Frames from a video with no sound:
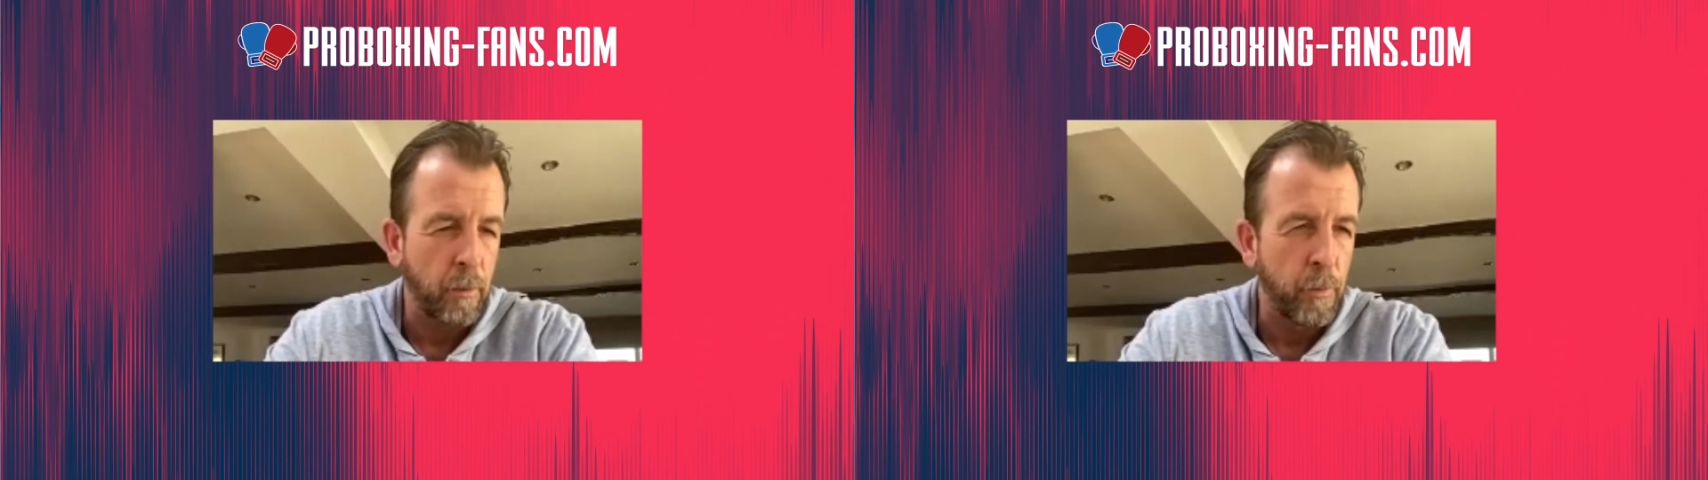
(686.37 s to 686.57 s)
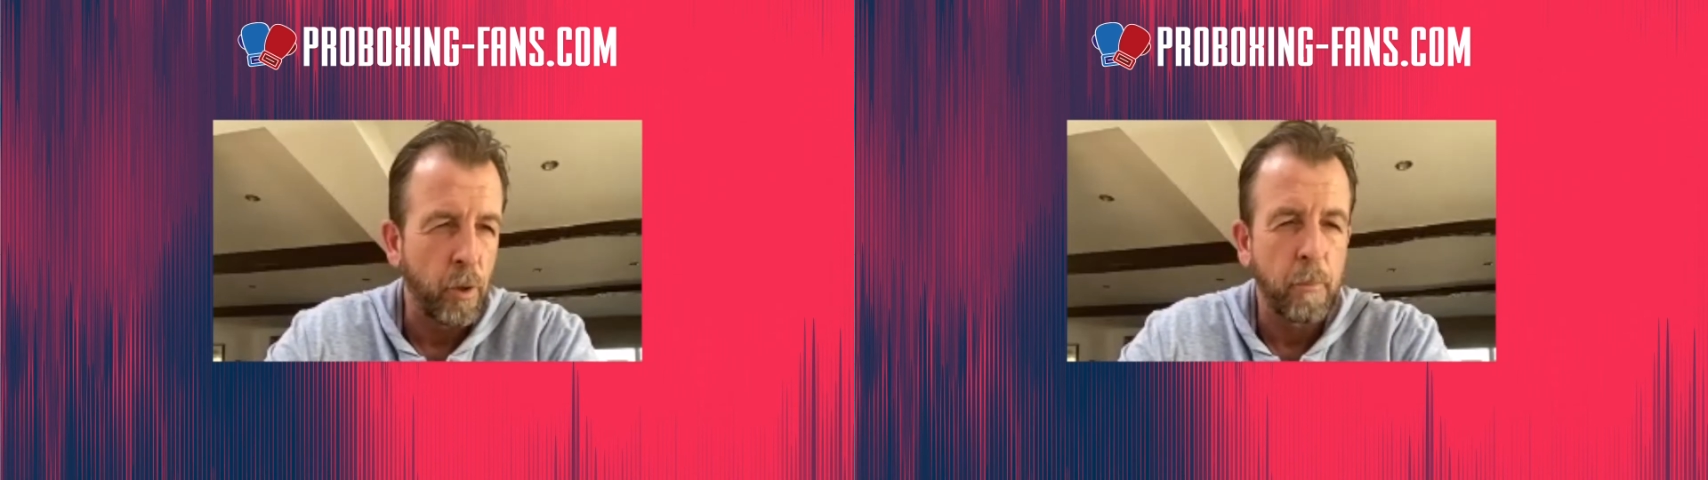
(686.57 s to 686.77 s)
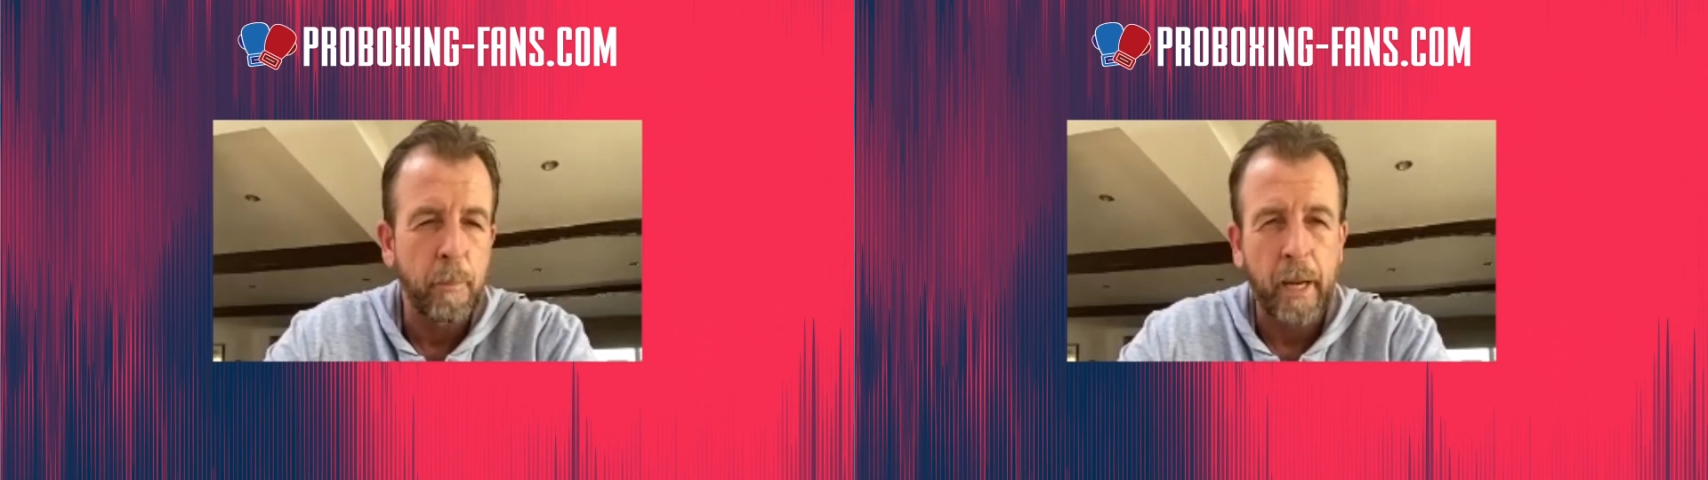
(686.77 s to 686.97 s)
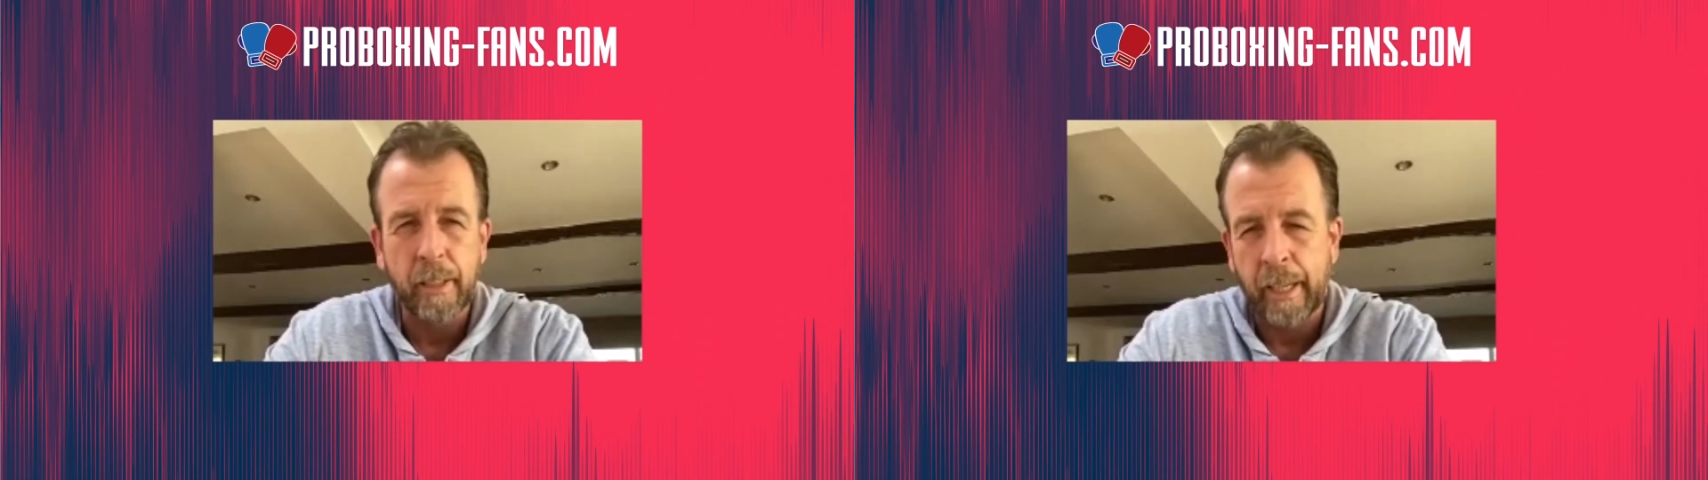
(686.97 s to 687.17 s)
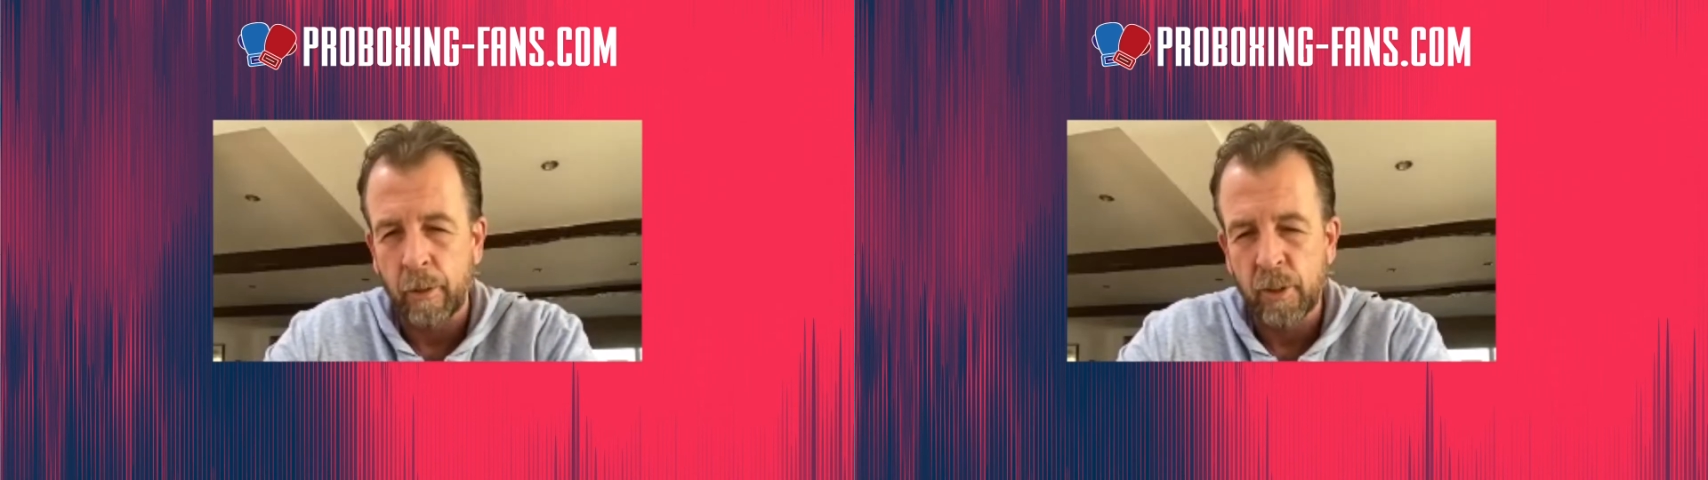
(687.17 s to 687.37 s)
I fought in
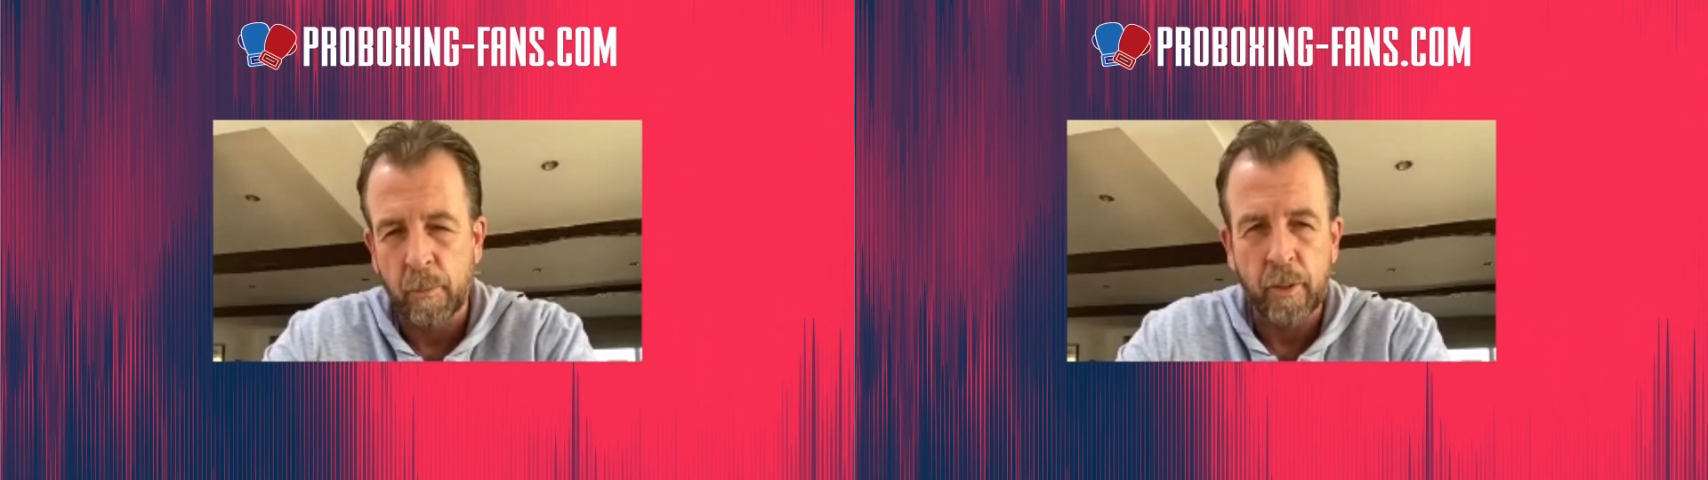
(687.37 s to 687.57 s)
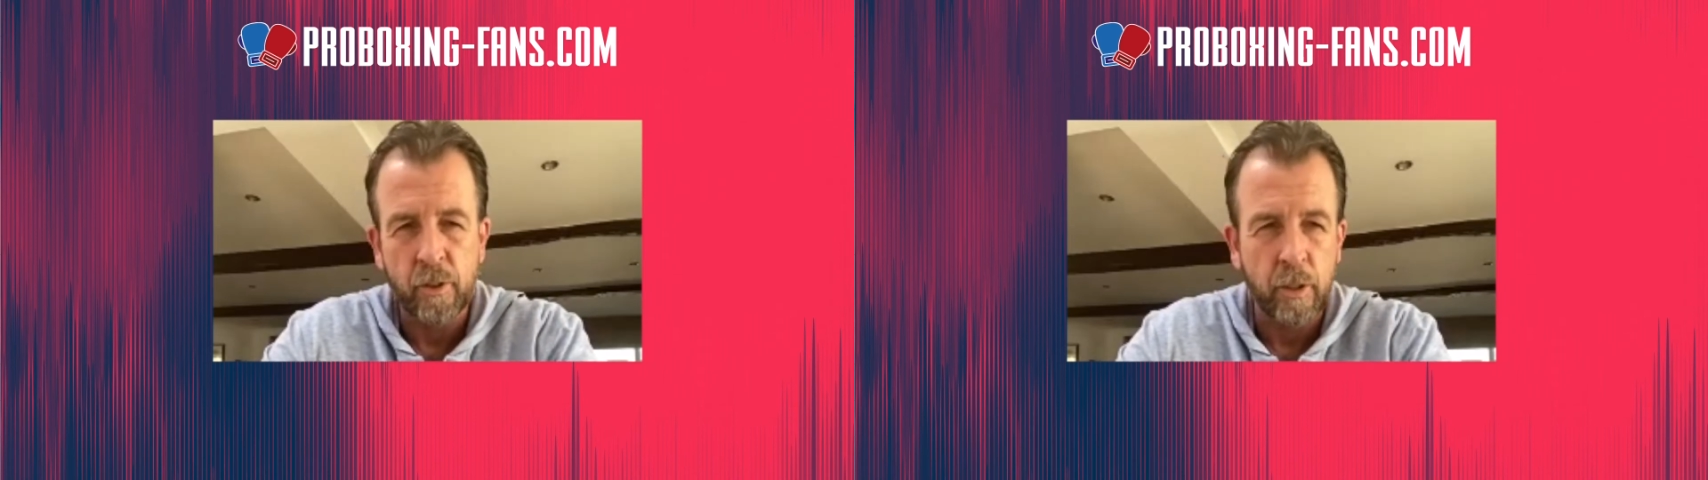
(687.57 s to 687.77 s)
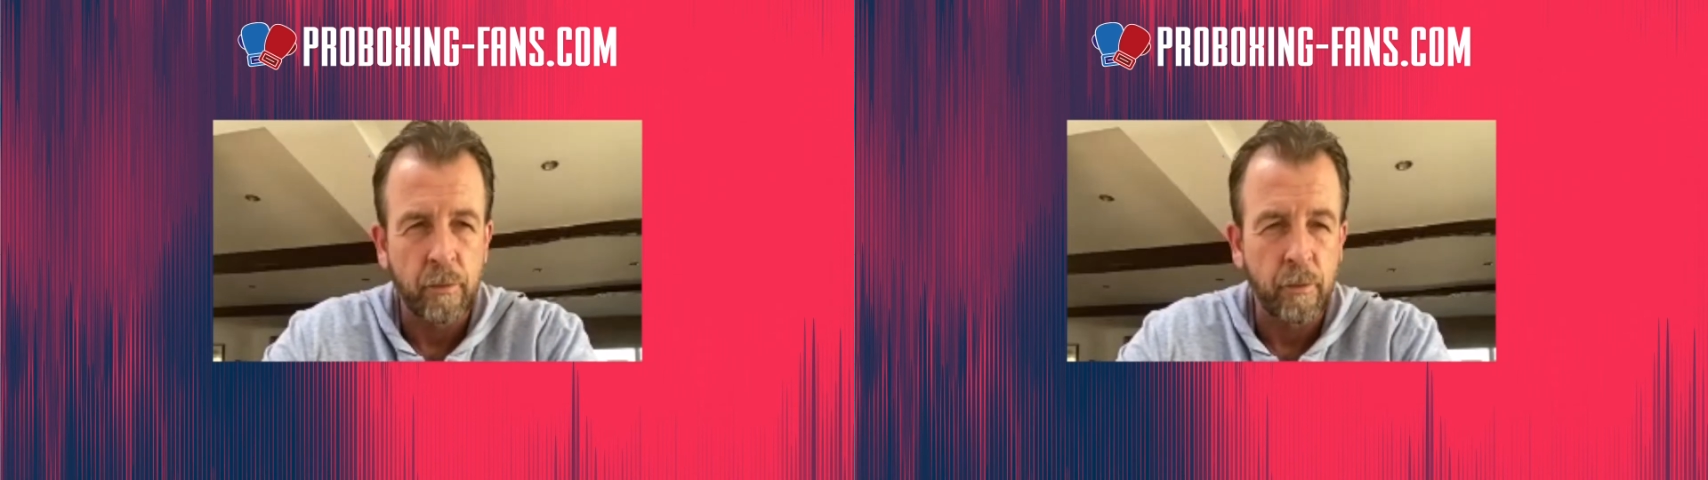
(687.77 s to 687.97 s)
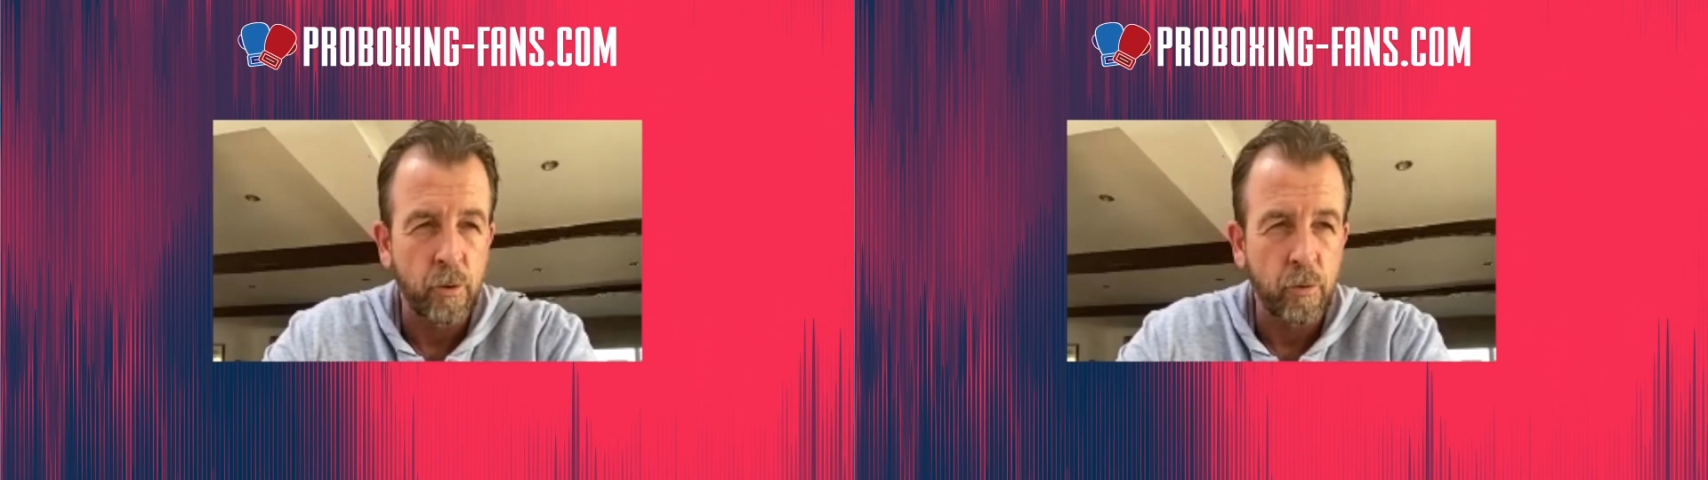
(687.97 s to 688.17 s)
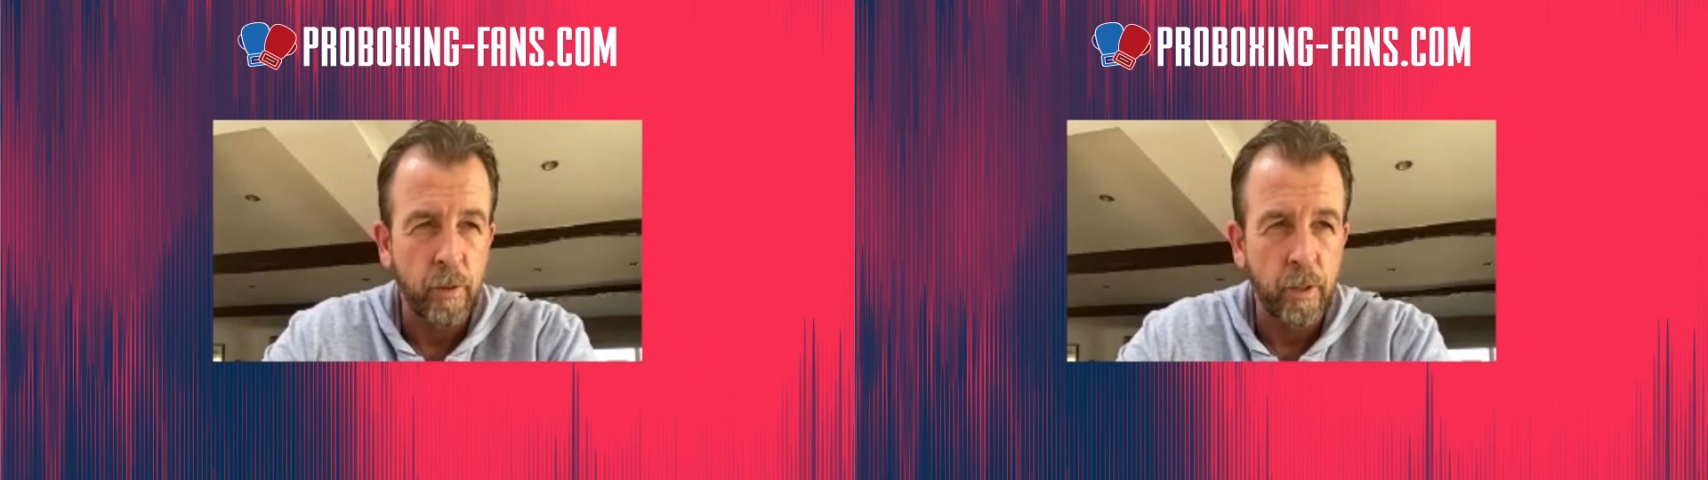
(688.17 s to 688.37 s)
packed house at Manchester Evening
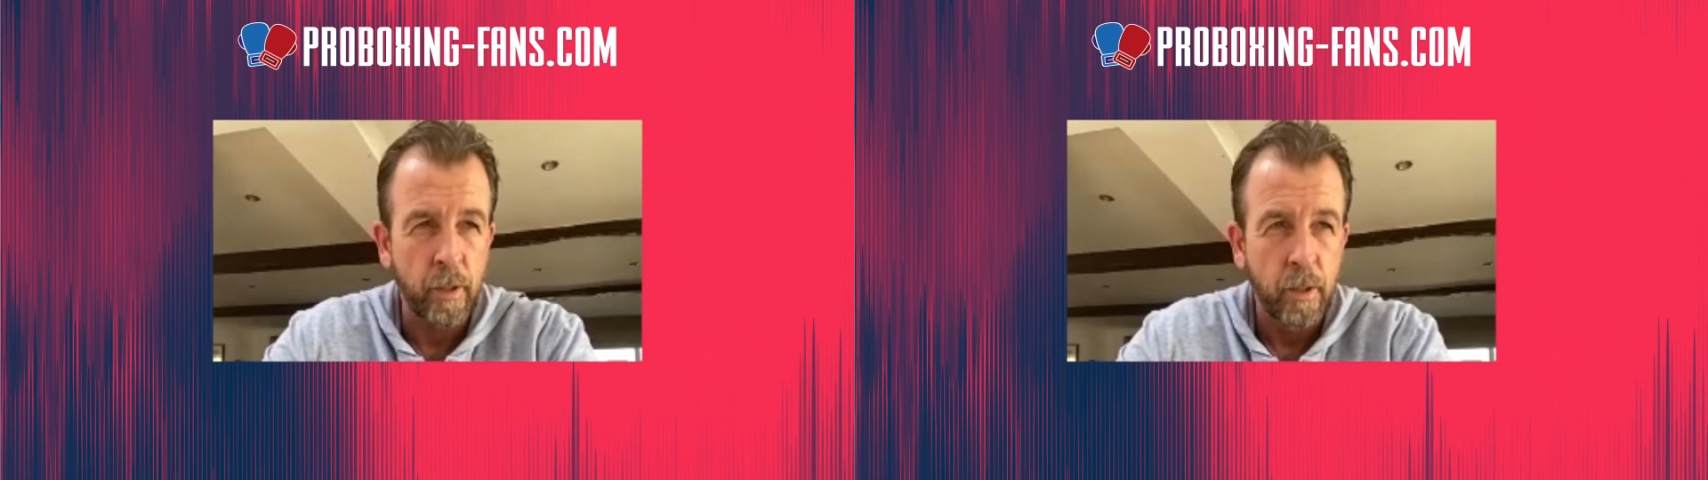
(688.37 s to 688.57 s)
News Arena.